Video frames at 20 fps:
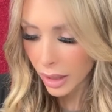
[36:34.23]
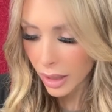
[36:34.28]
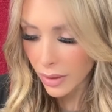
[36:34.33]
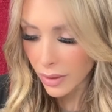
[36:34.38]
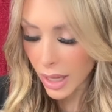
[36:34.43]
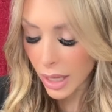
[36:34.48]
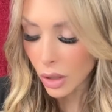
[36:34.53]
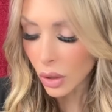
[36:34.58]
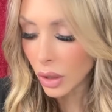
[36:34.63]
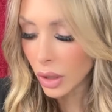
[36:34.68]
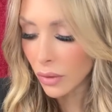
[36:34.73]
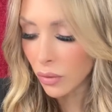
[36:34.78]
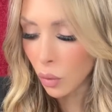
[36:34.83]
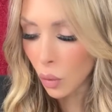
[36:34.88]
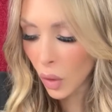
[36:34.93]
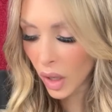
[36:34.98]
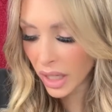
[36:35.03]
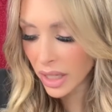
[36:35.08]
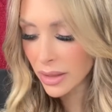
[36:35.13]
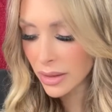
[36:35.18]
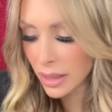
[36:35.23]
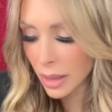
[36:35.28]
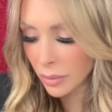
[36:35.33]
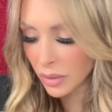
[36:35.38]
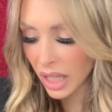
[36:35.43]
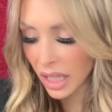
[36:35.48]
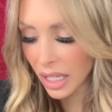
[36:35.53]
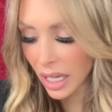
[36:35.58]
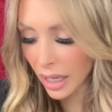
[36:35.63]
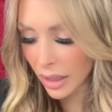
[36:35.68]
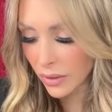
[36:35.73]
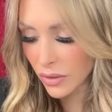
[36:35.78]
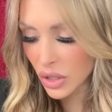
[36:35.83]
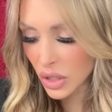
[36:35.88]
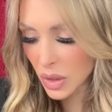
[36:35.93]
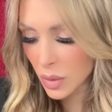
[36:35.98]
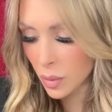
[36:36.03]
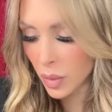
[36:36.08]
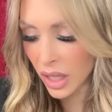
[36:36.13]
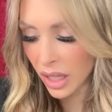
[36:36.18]
They could have wanted something out of
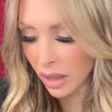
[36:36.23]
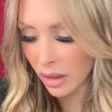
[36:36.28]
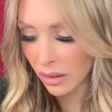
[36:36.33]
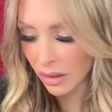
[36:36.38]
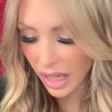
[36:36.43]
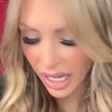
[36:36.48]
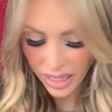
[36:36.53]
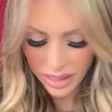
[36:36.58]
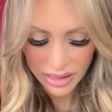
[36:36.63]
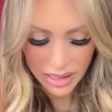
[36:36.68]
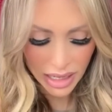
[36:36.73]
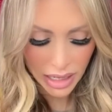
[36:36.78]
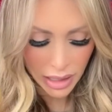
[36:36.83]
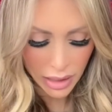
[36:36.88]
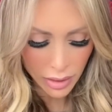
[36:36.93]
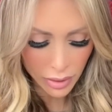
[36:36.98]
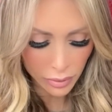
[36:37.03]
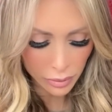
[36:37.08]
just being lazy